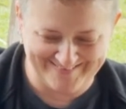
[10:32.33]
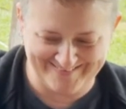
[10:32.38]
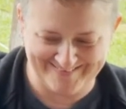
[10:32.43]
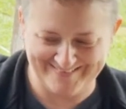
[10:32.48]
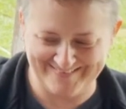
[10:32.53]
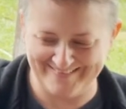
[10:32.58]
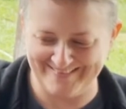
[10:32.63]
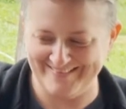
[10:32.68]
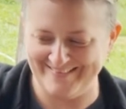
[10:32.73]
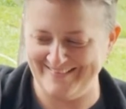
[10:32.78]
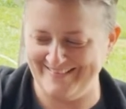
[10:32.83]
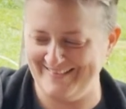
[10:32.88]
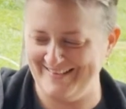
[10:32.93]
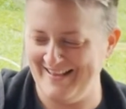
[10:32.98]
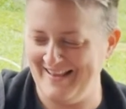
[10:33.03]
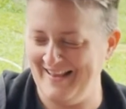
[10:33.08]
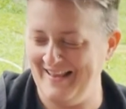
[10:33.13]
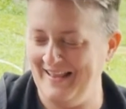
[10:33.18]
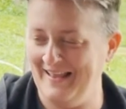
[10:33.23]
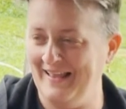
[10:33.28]

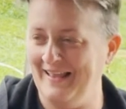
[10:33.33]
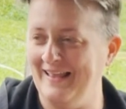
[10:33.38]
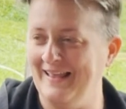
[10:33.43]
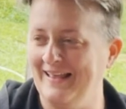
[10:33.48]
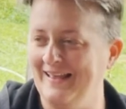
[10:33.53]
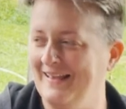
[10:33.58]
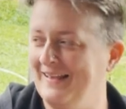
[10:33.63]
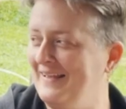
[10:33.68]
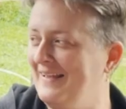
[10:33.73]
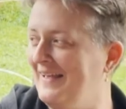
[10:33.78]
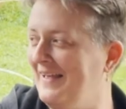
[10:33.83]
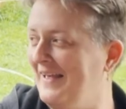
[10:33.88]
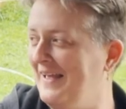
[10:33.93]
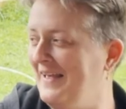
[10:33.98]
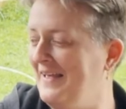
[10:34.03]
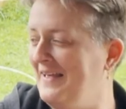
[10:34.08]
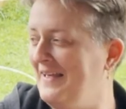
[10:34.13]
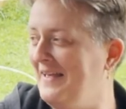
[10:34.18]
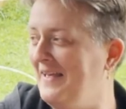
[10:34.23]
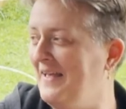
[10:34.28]

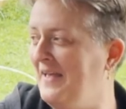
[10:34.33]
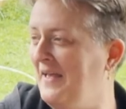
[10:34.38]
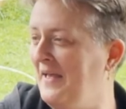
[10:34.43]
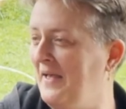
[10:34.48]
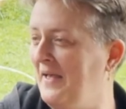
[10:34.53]
No words are spoken by the person on screen.